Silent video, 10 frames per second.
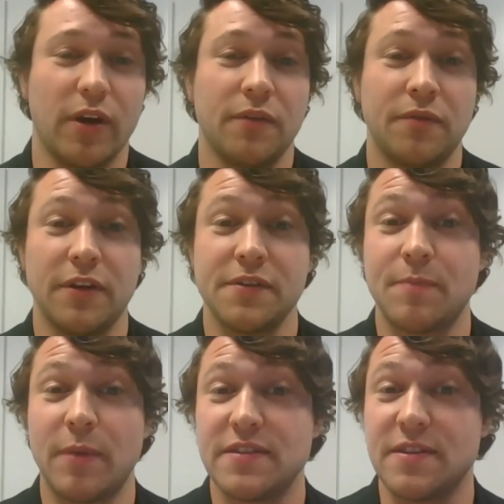where
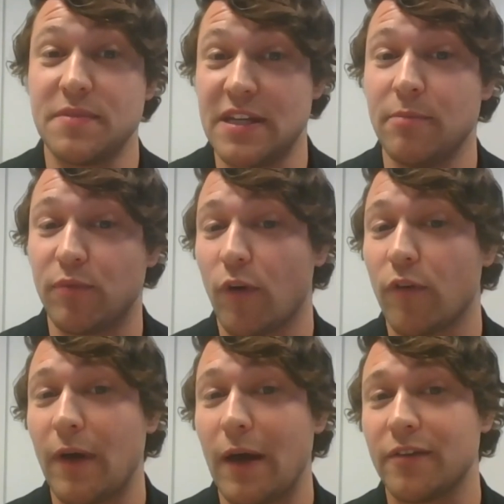there's been some team
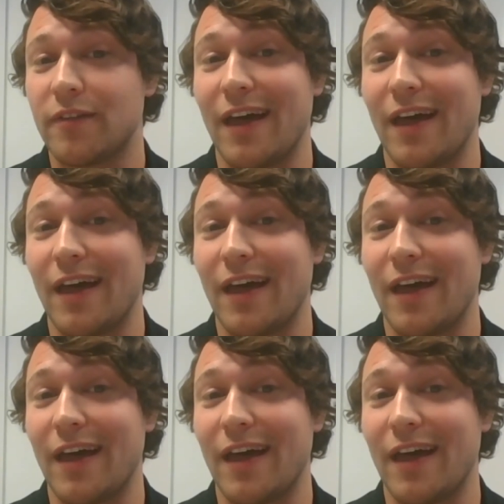profiles